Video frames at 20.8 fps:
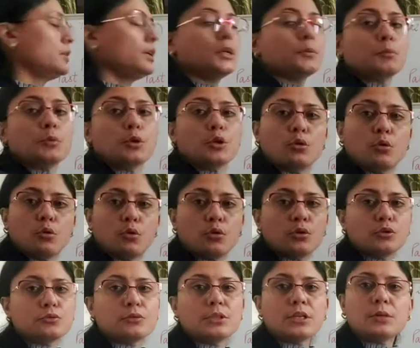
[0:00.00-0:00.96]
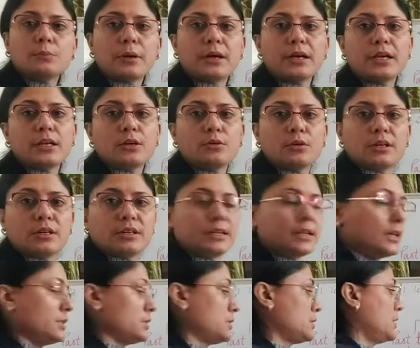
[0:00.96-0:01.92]
it belongs to that particular
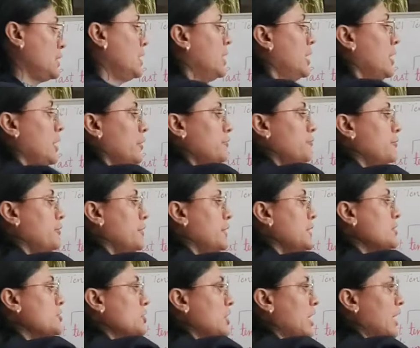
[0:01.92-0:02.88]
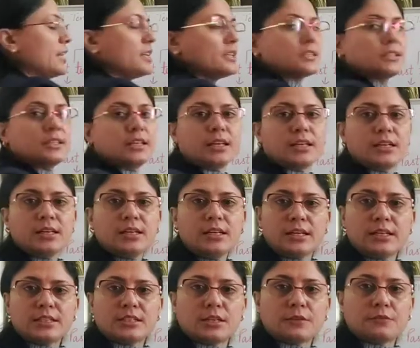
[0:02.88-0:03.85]
tense. If will, shall is there,
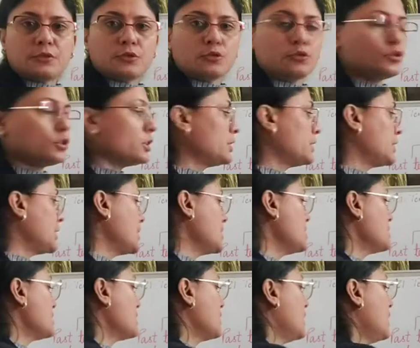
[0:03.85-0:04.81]
it's a future tense.